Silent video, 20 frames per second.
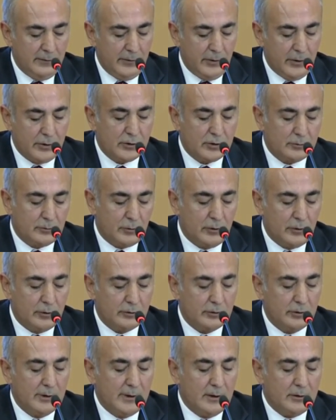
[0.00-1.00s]

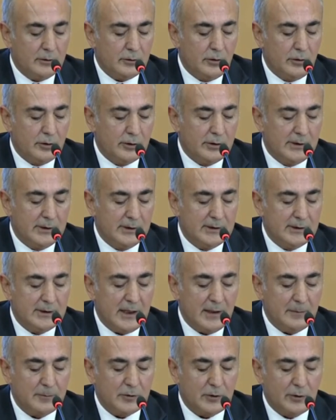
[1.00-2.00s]
Furthermore, Turkey
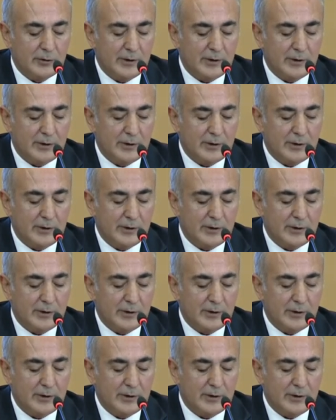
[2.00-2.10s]
kept